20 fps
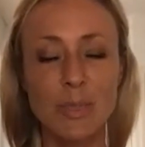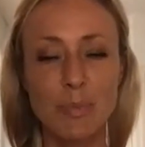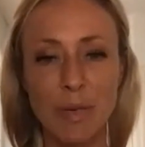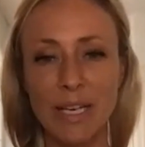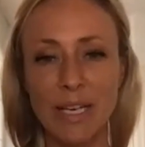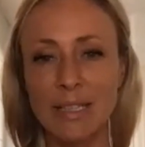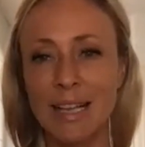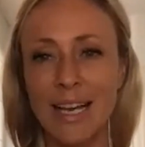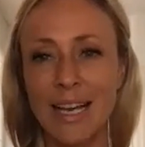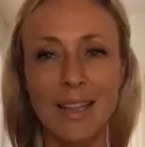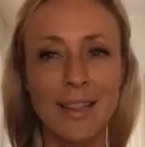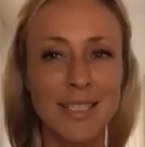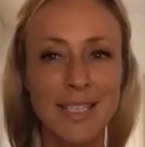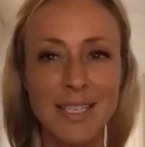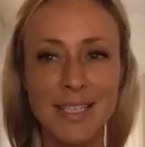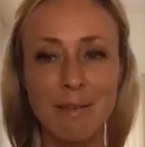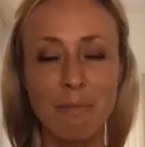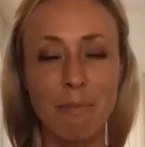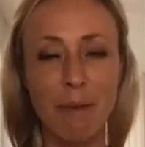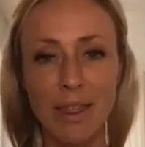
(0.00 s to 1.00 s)
being like, this
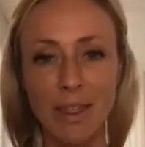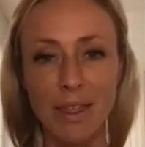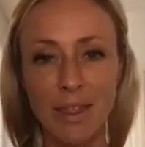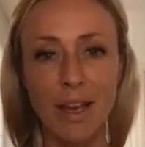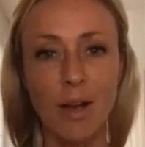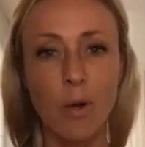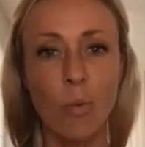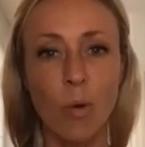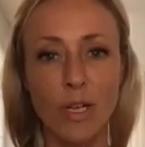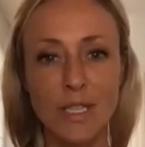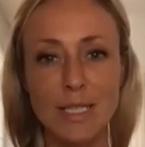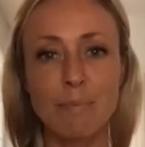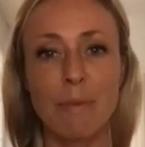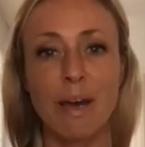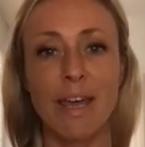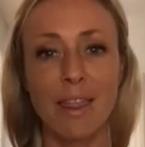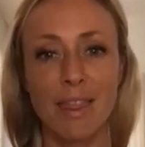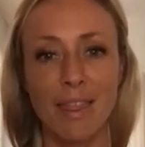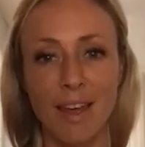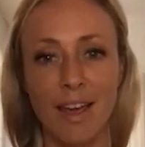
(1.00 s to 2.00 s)
isn't my thing, what's my
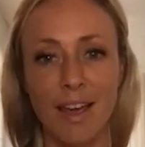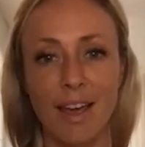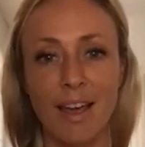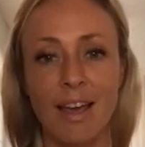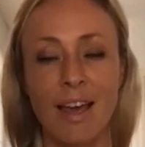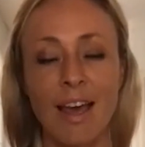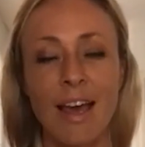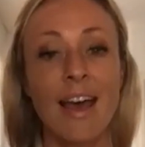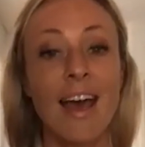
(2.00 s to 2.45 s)
thing?